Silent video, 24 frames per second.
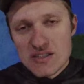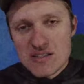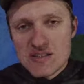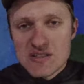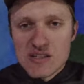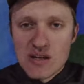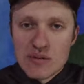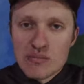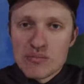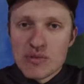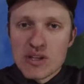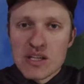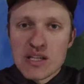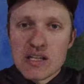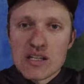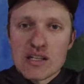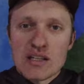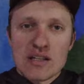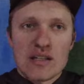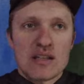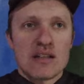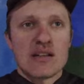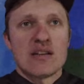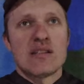to
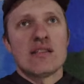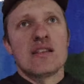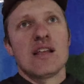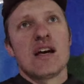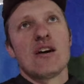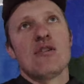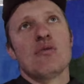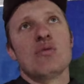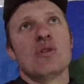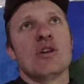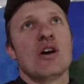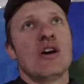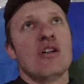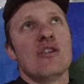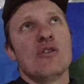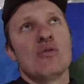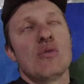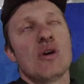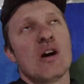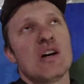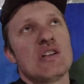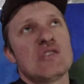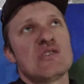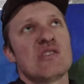something that would
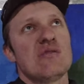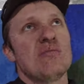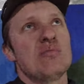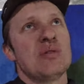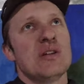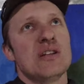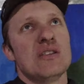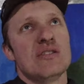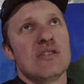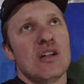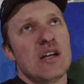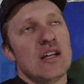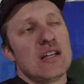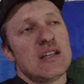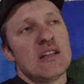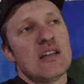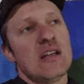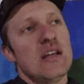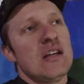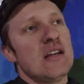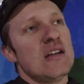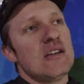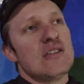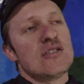otherwise have been
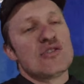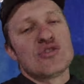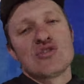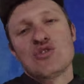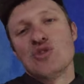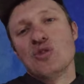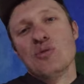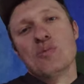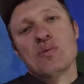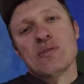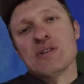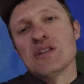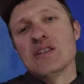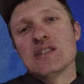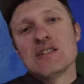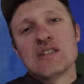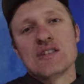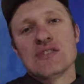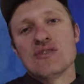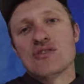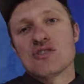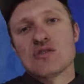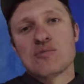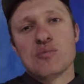like super
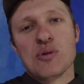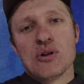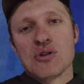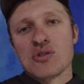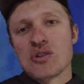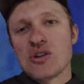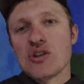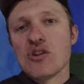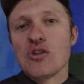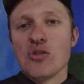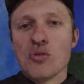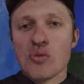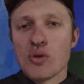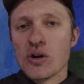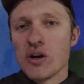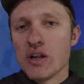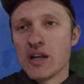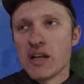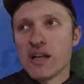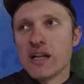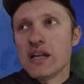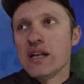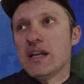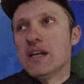easy to just build a new
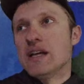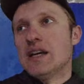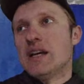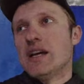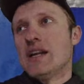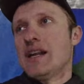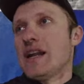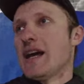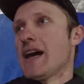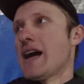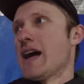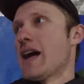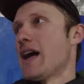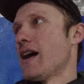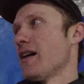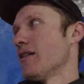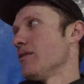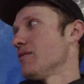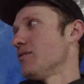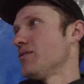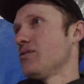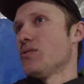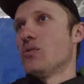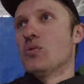one and
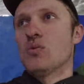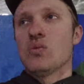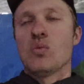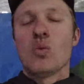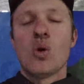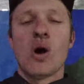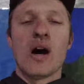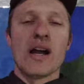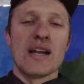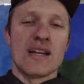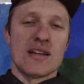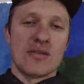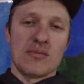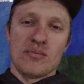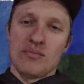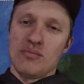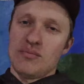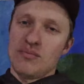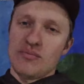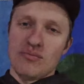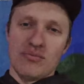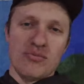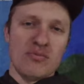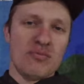have white,
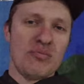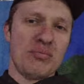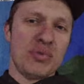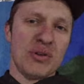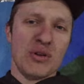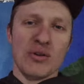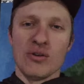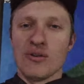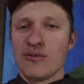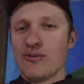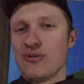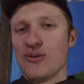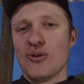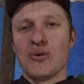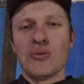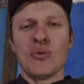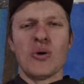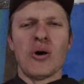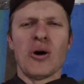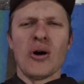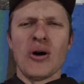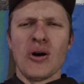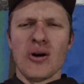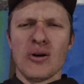beautiful
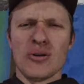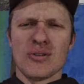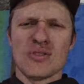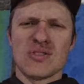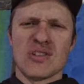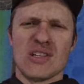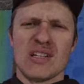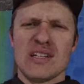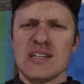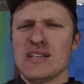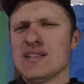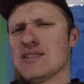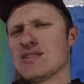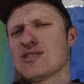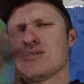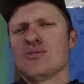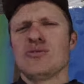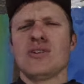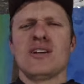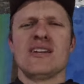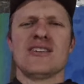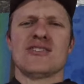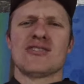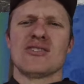walls and
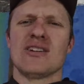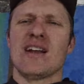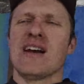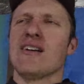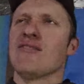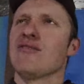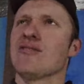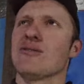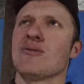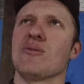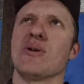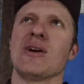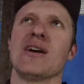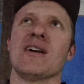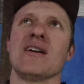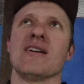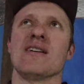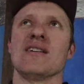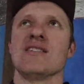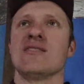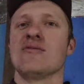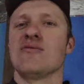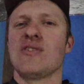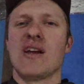insulation
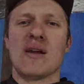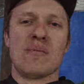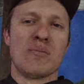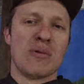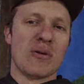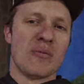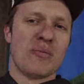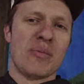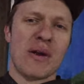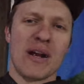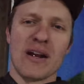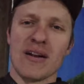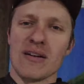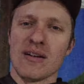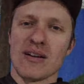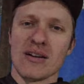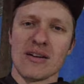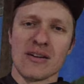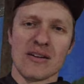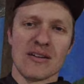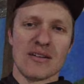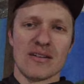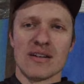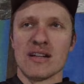everywhere and vapor
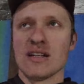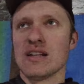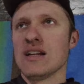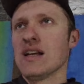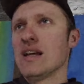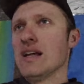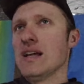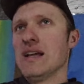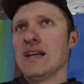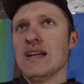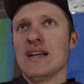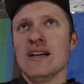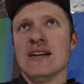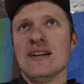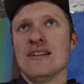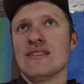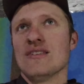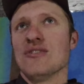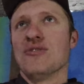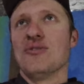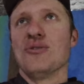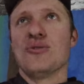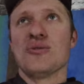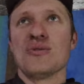barrier and
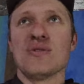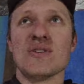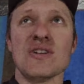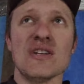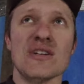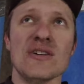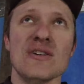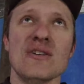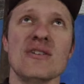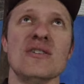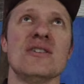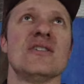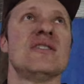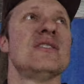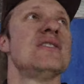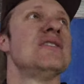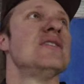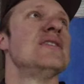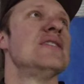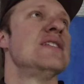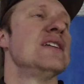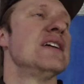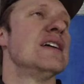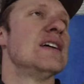the whole deal
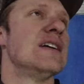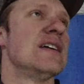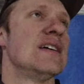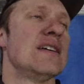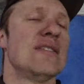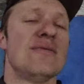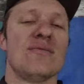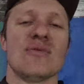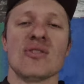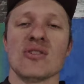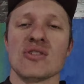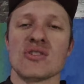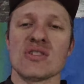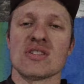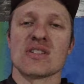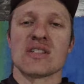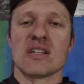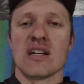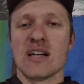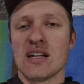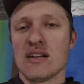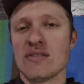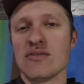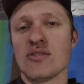um,
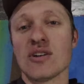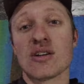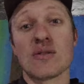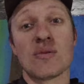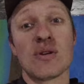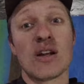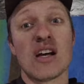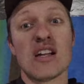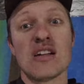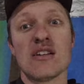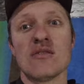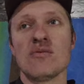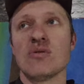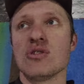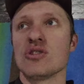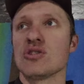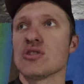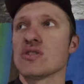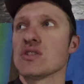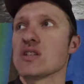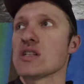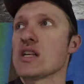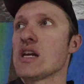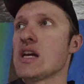versus kind of like what I did,
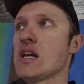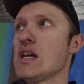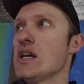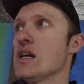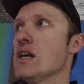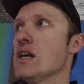which is